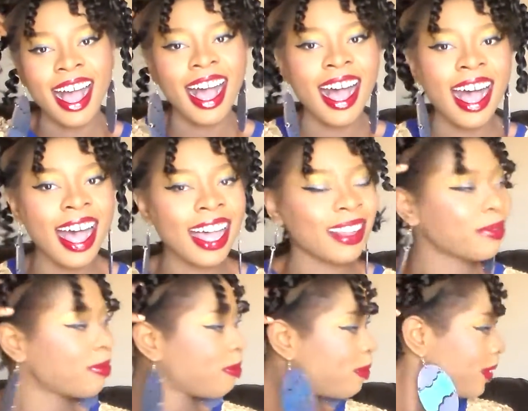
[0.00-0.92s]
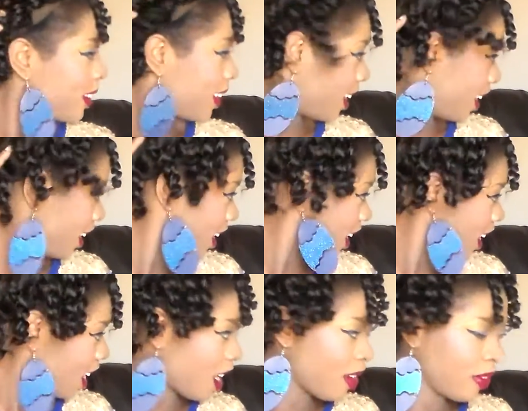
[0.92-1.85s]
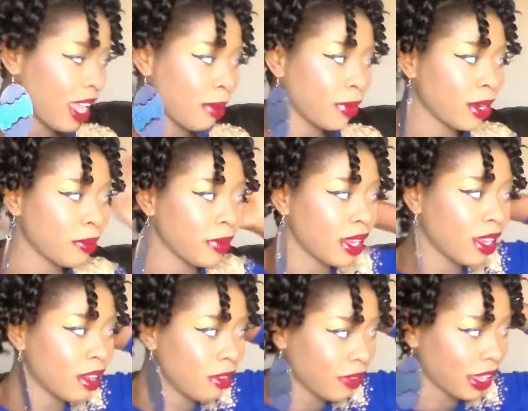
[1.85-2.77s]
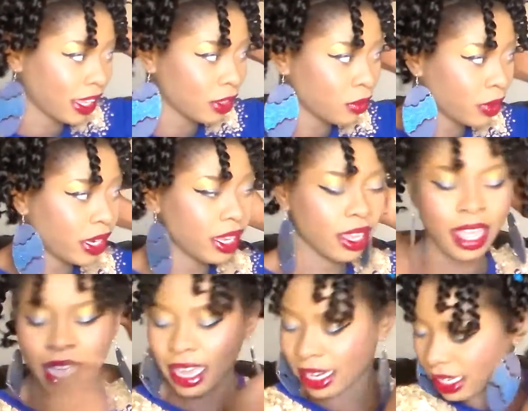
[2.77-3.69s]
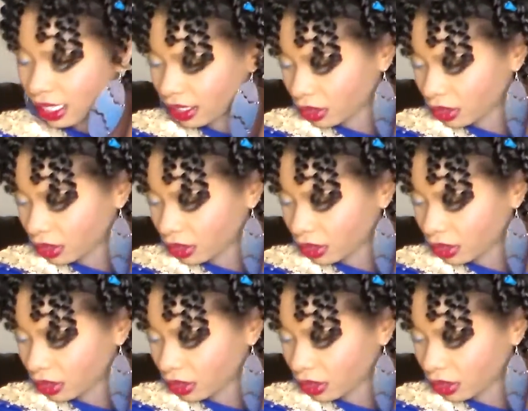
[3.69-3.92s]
I'm in love. I'm gonna be in love if I get 28. And I